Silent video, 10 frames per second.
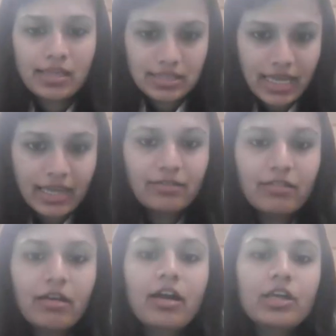Then
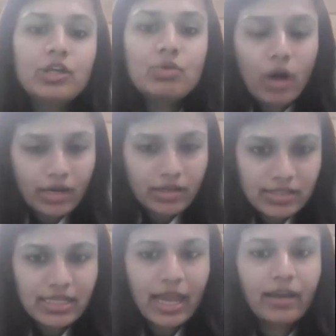you
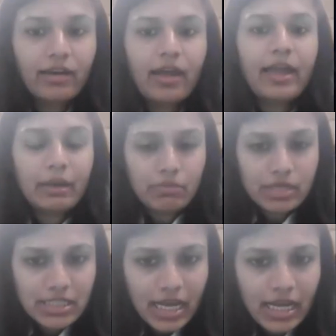understand,
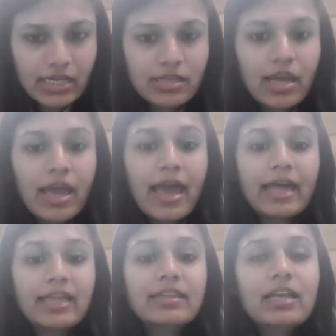imitate,
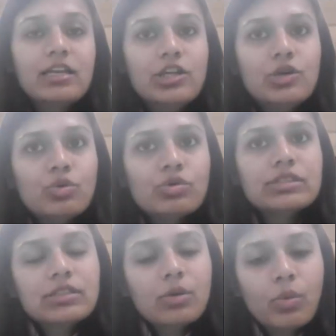and then
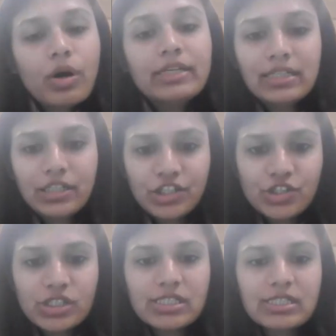use the word
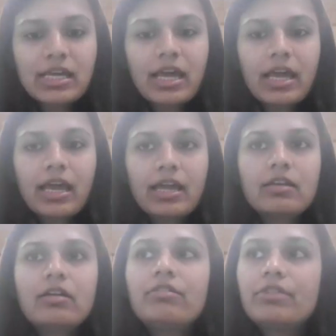delicious
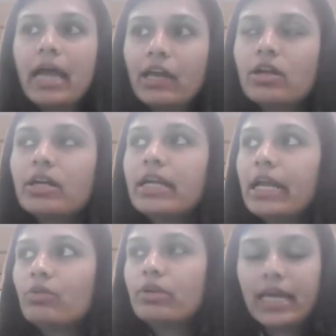in a regular
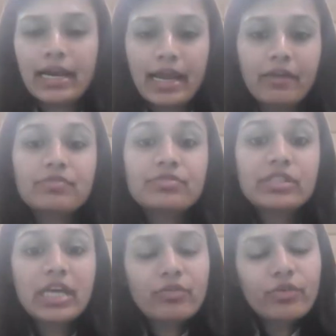day-to-day life.
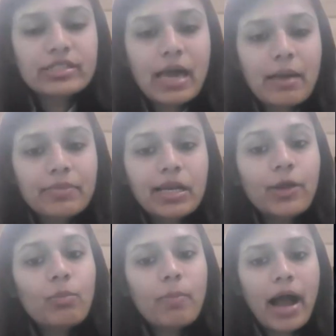Say, for example,
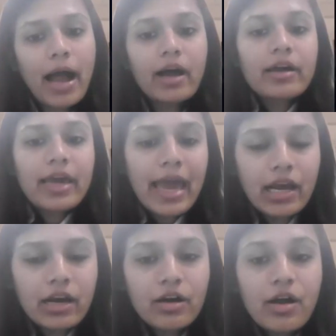you buy a
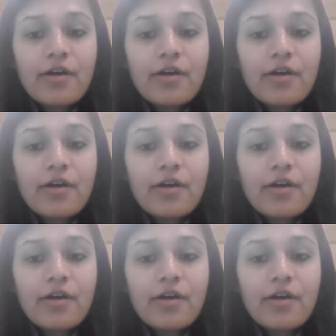cake